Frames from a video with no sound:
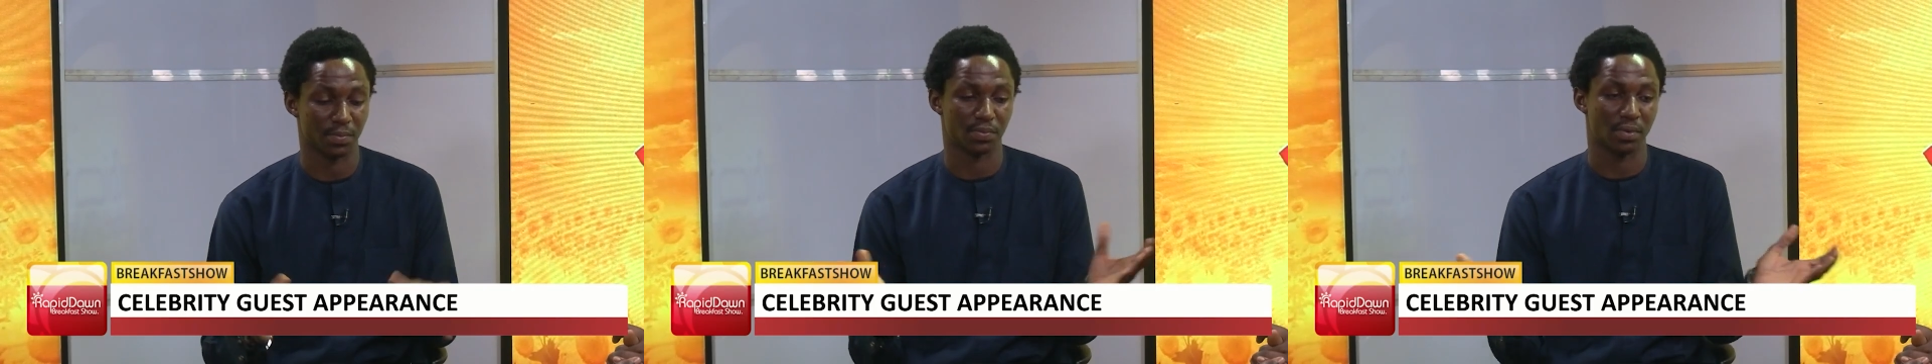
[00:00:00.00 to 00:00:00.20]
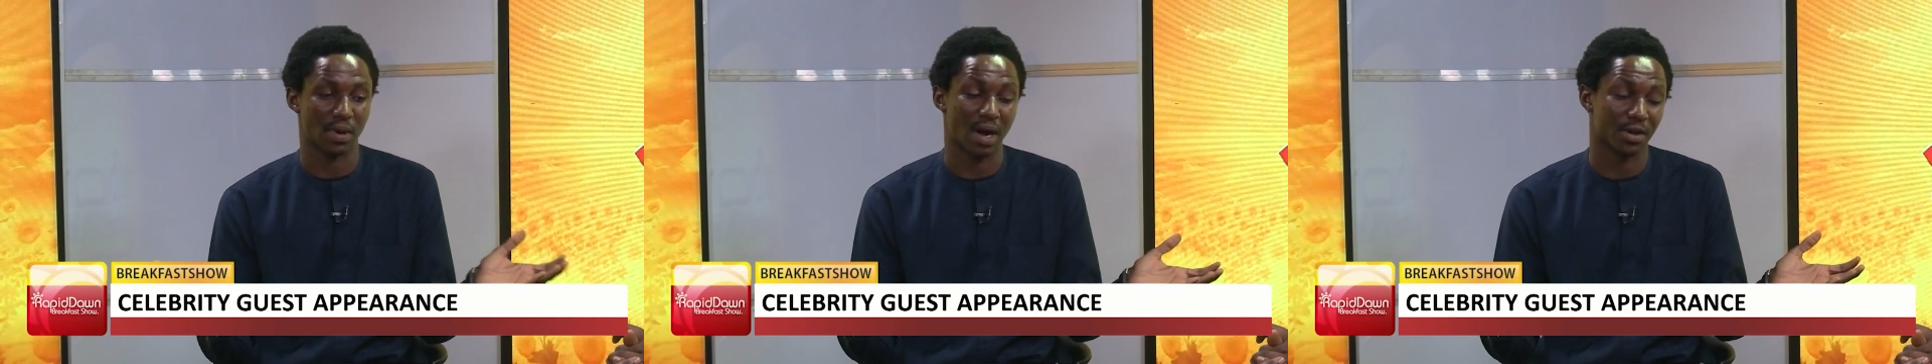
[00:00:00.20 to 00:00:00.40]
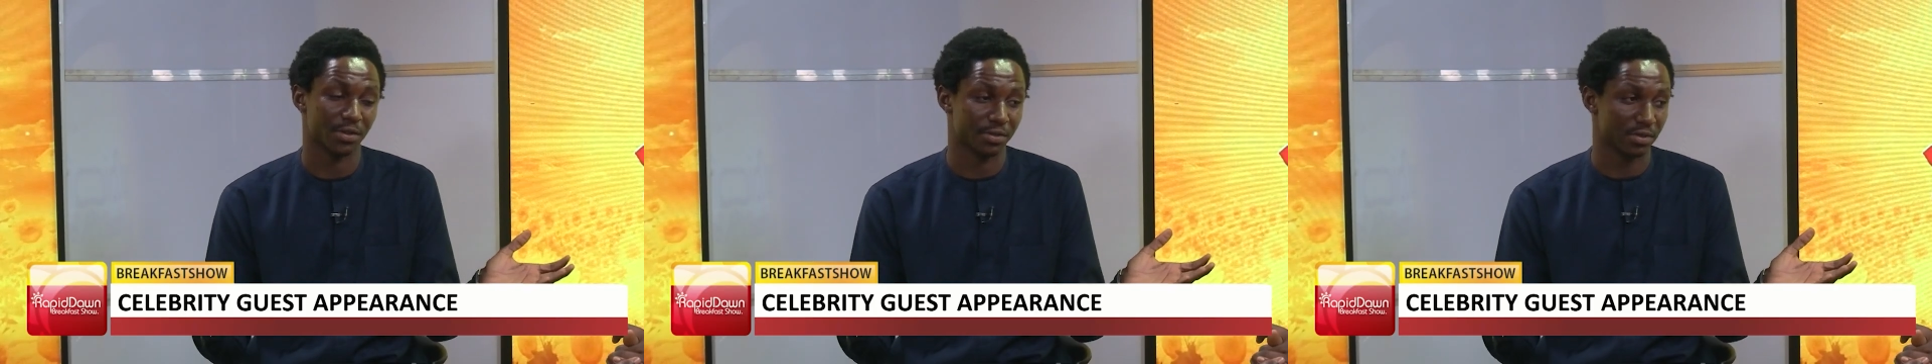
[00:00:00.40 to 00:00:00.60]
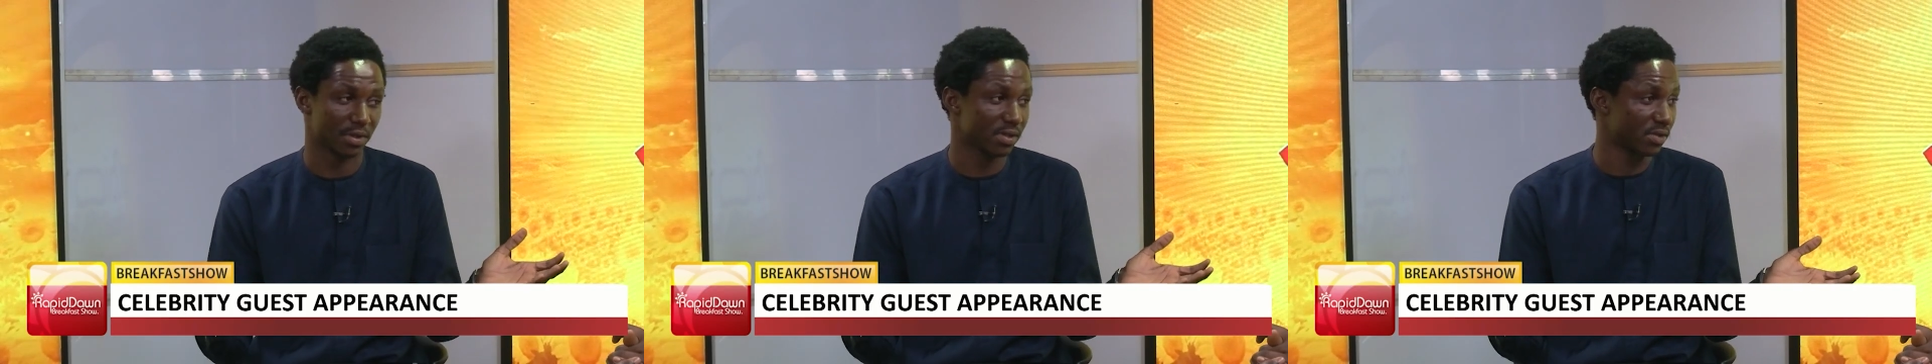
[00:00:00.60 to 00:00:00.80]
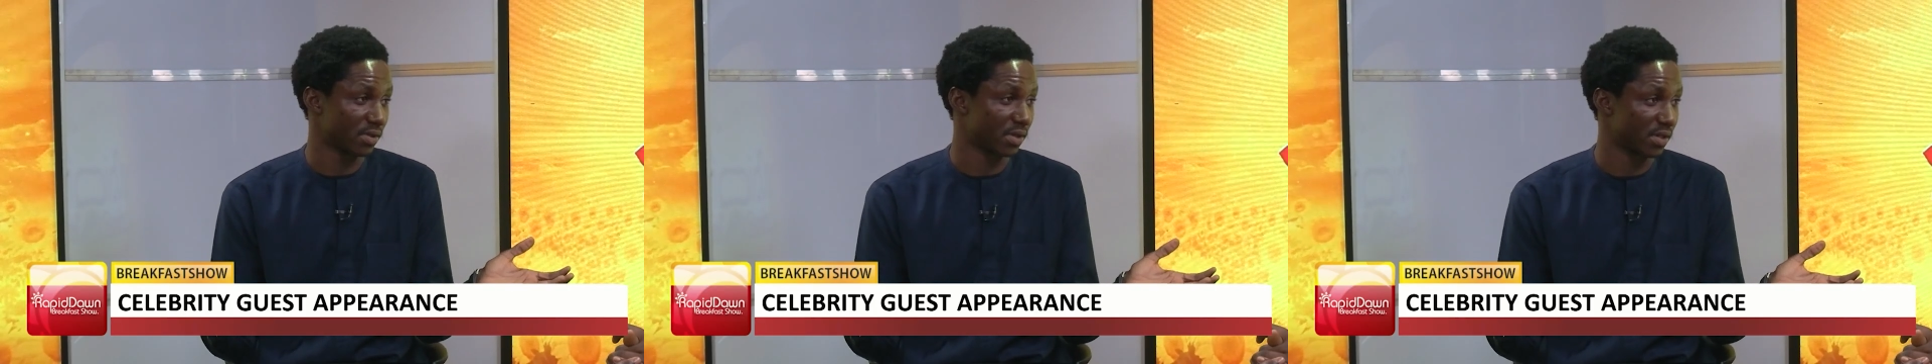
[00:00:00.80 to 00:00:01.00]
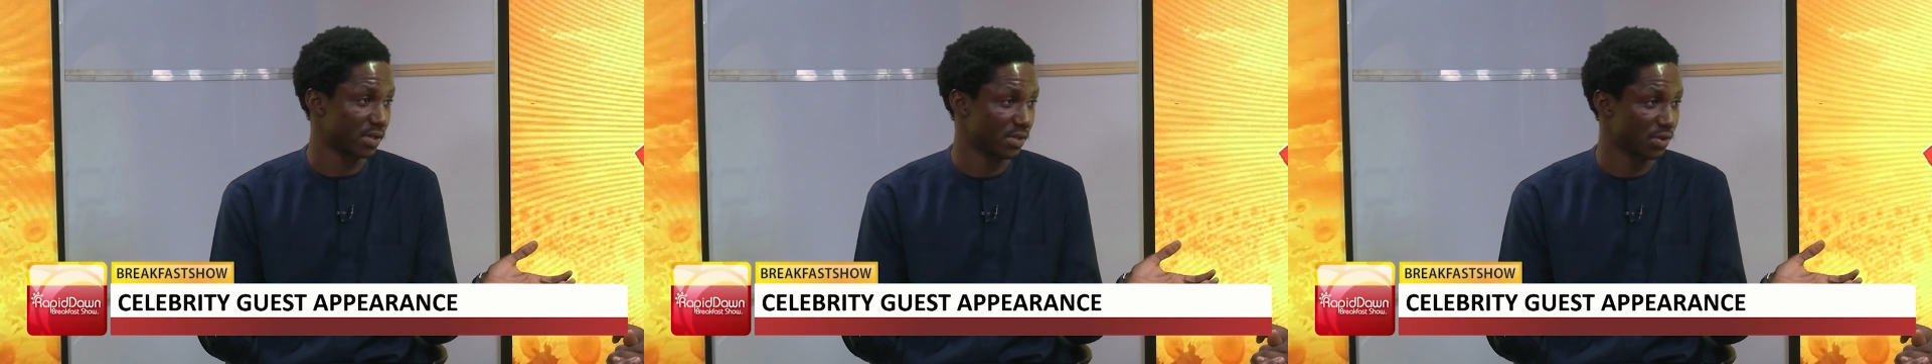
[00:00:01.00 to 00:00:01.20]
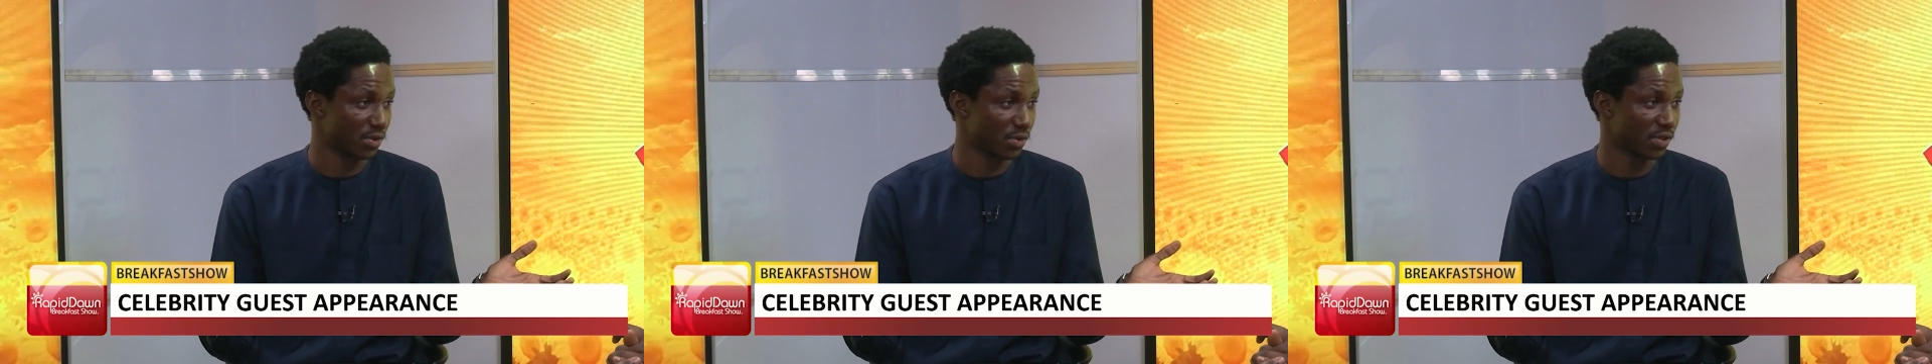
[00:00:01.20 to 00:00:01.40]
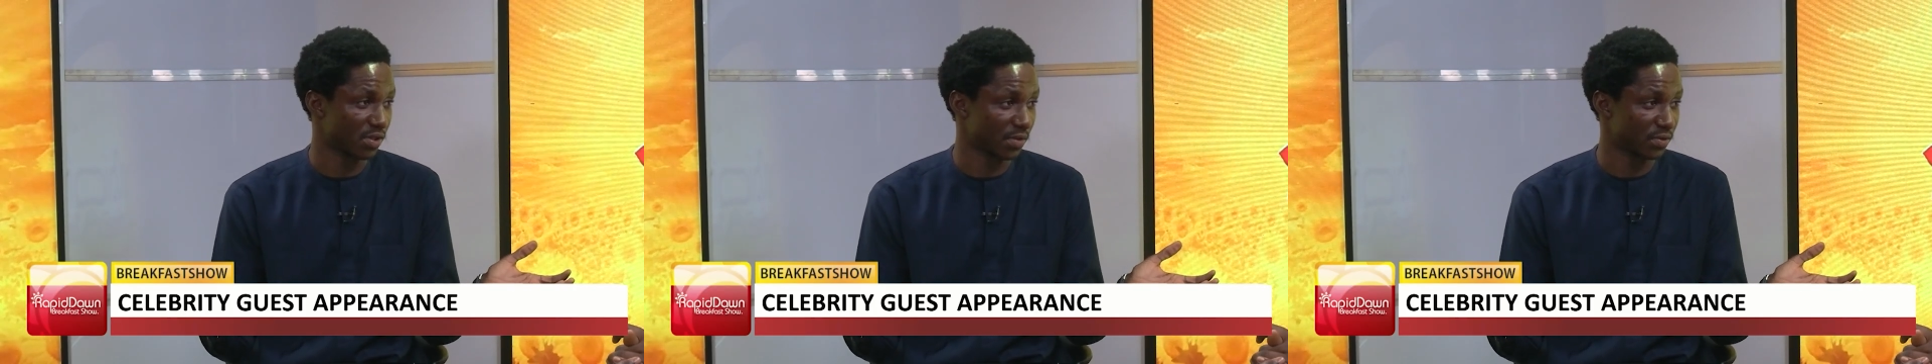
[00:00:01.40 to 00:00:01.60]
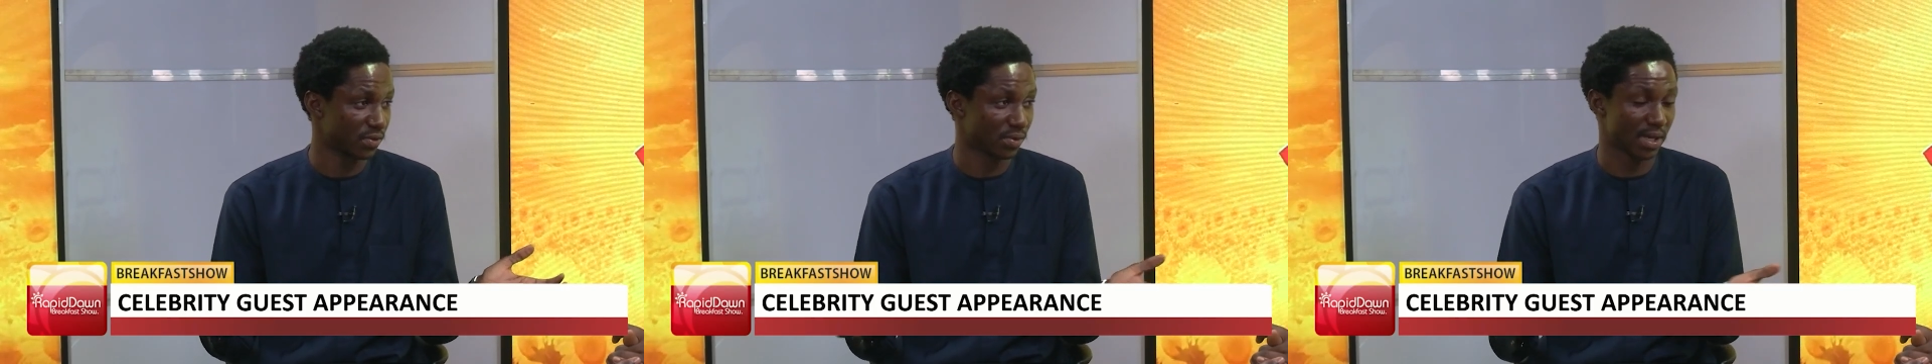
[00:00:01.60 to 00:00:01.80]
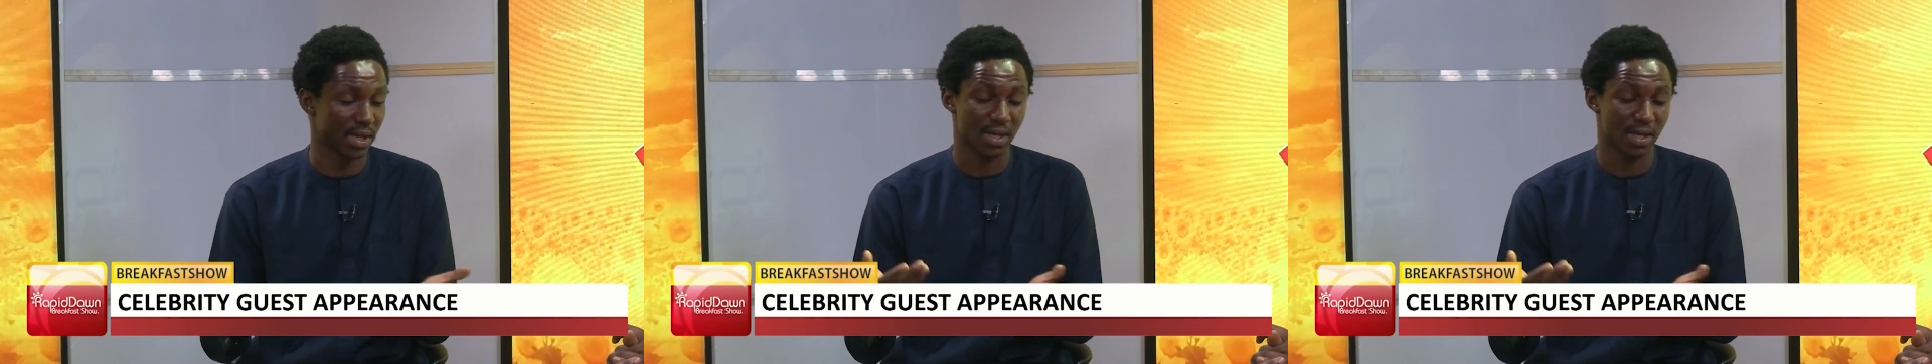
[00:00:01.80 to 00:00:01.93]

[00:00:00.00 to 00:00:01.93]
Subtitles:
our thoughts on this new software,